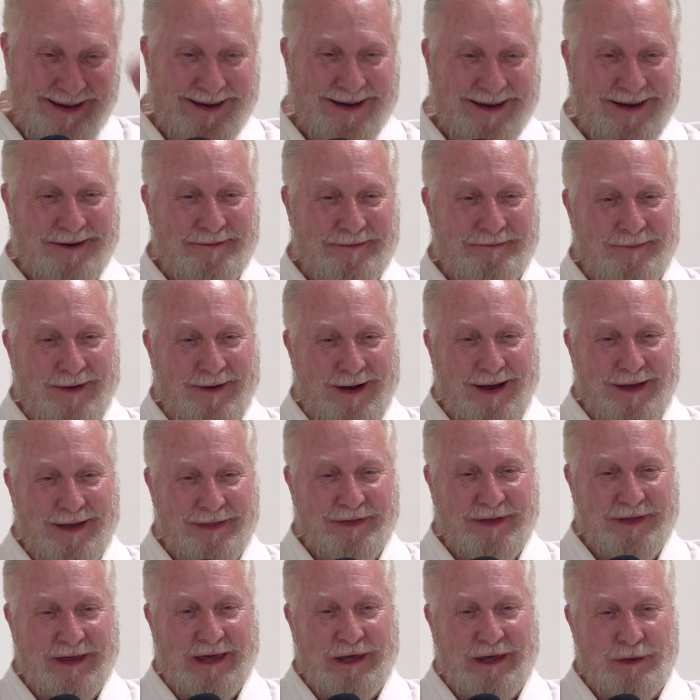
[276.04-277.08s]
I
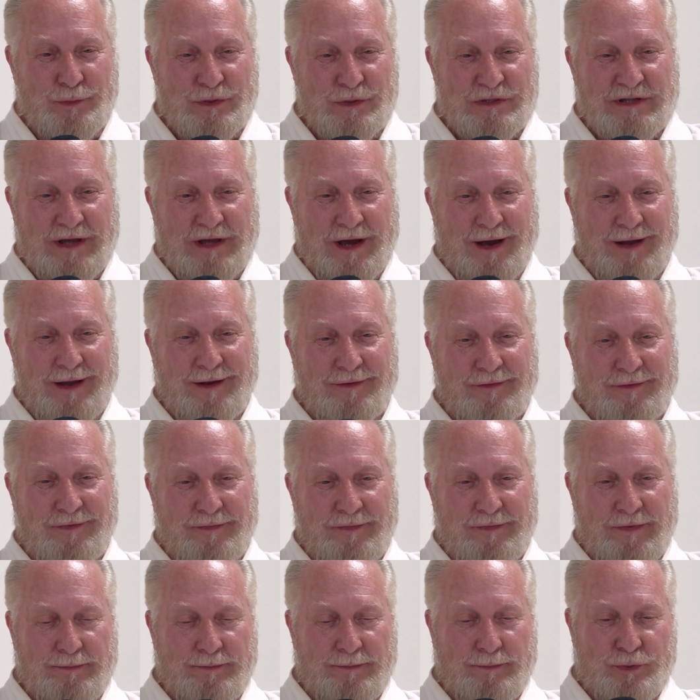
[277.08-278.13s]
think
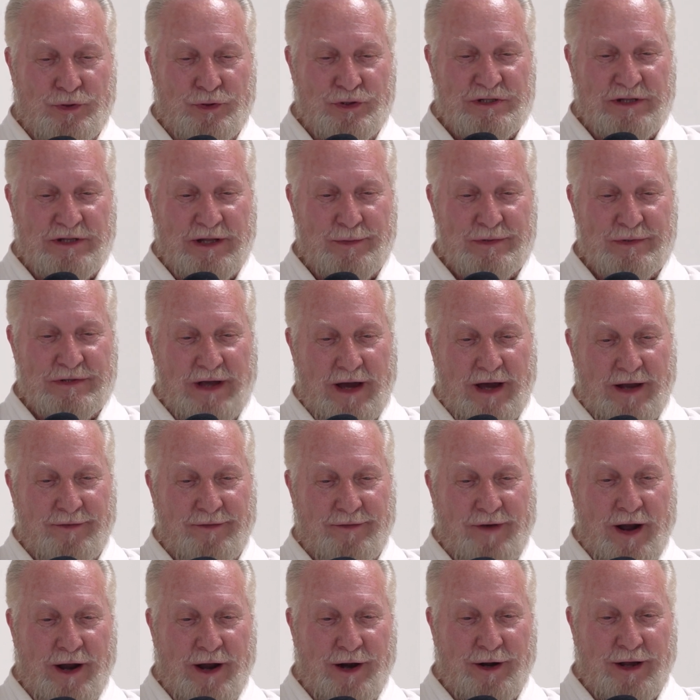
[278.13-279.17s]
Bruce Lee was kind of
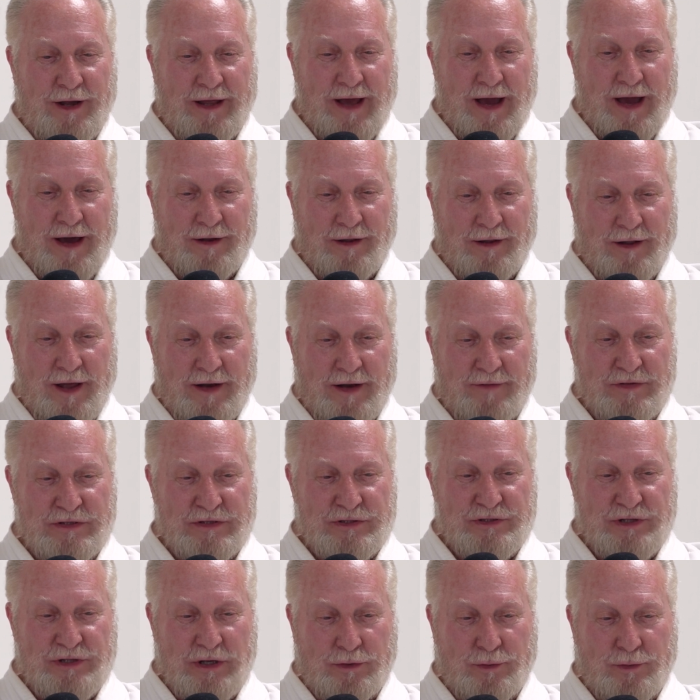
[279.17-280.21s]
ironing out a lot of his
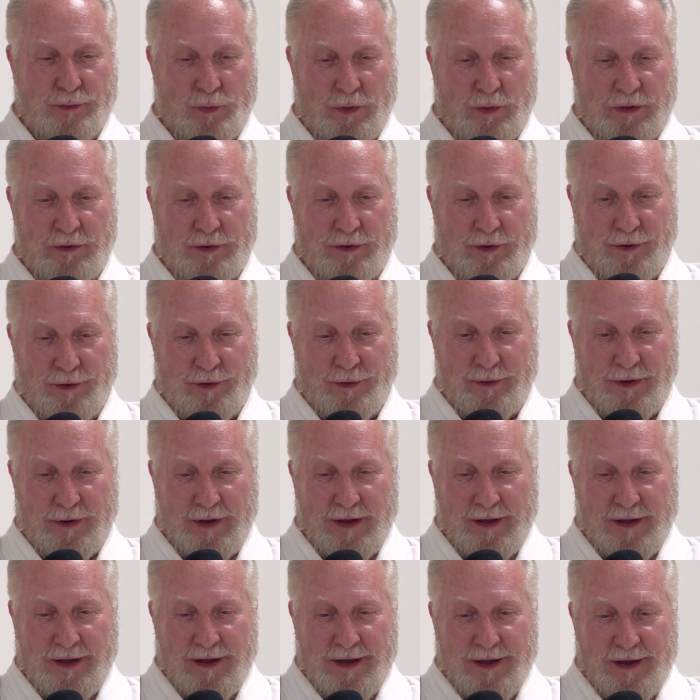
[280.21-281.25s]
Jeet Kune Do.
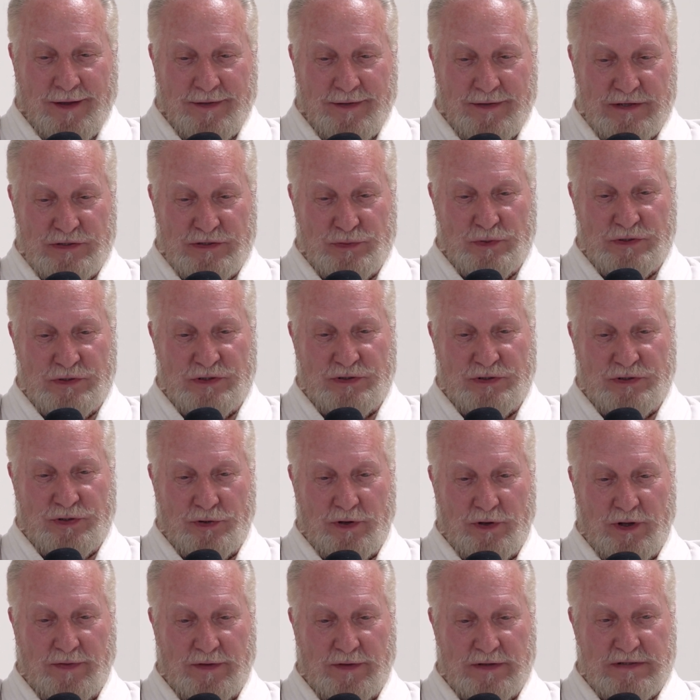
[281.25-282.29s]
This was
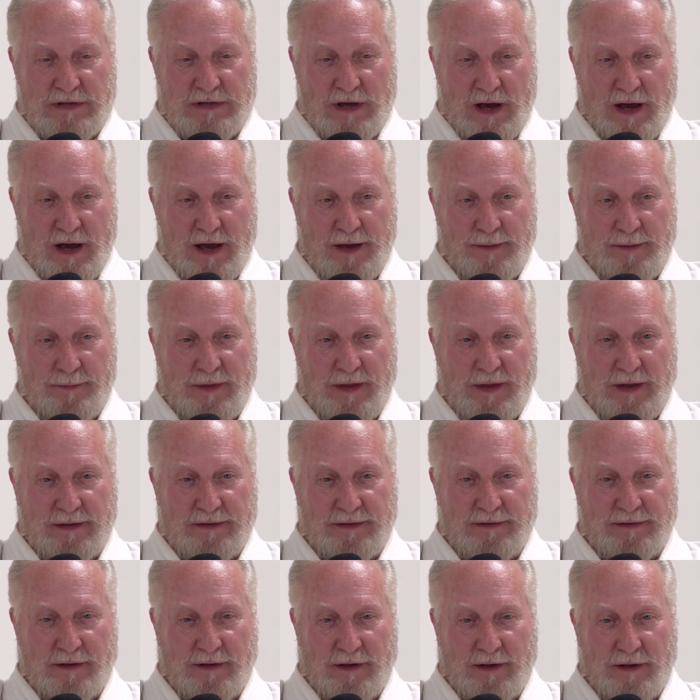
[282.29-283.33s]
during the time
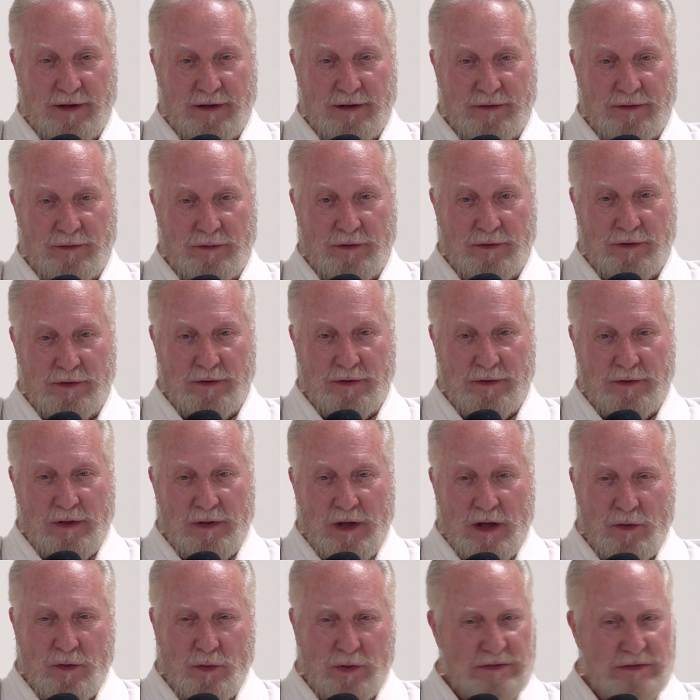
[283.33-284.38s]
that, it
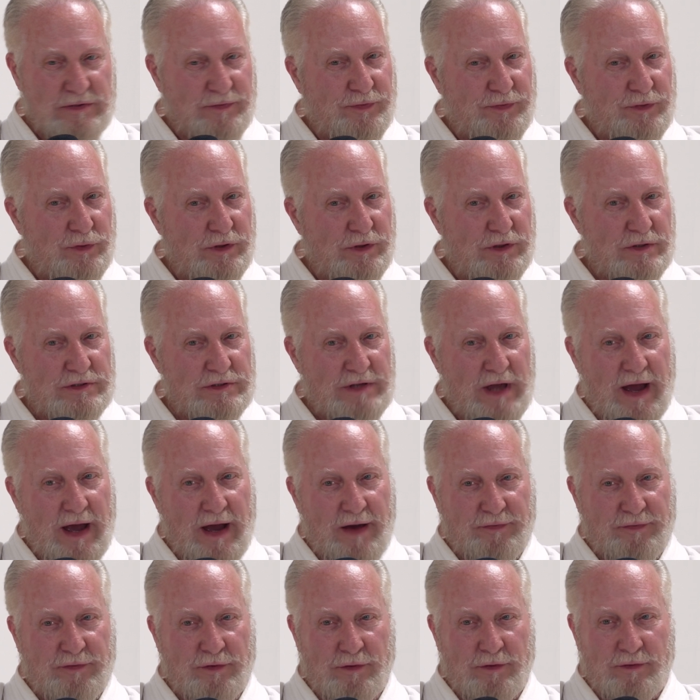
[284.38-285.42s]
was a few years
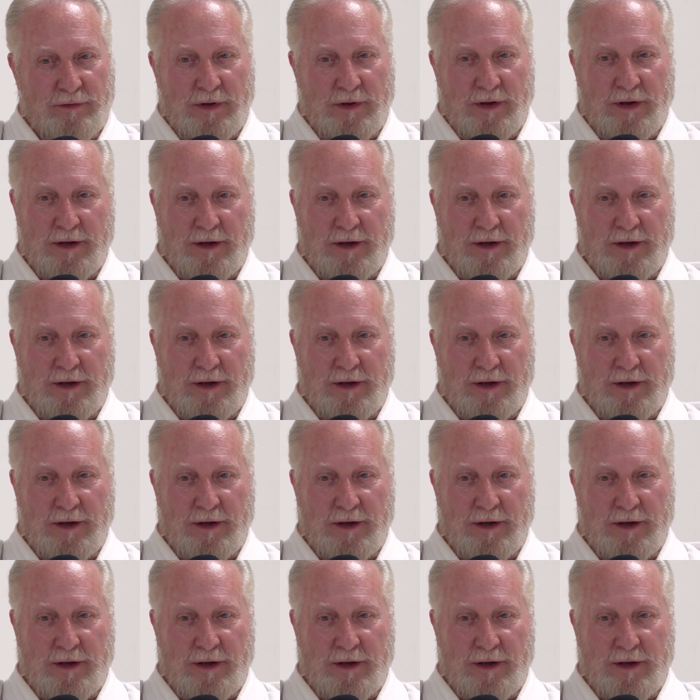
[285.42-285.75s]
after